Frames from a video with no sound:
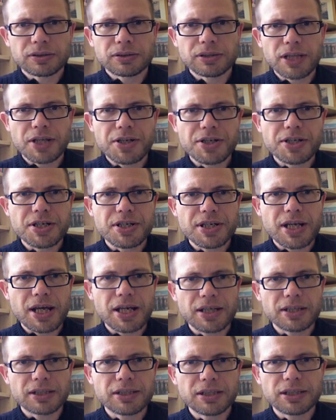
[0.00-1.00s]
let's just add
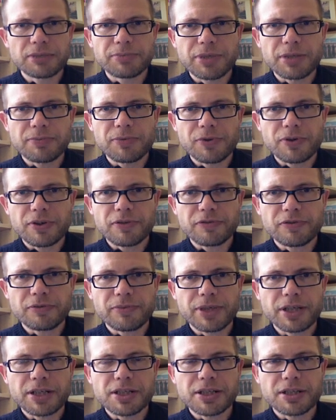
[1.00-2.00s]
a little bit more
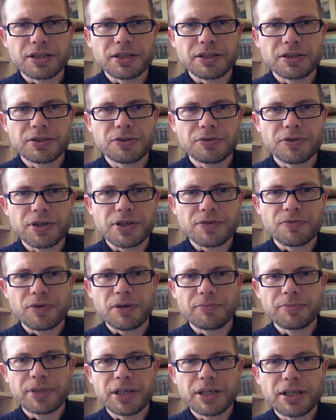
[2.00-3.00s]
information to this
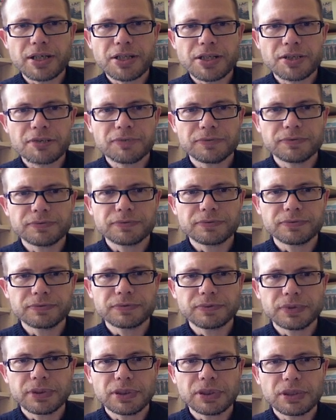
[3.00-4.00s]
web page.
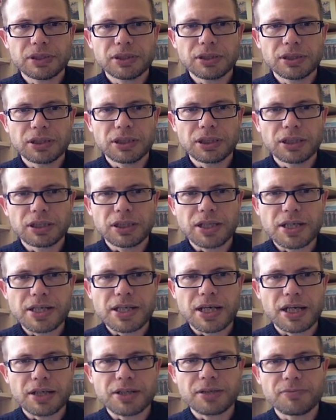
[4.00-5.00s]
Let's
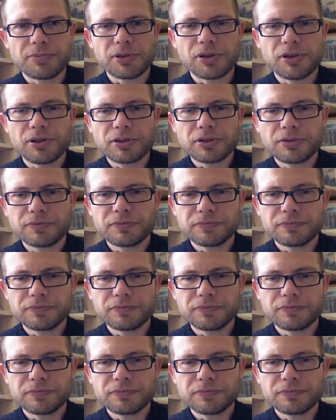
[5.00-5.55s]
add the blog,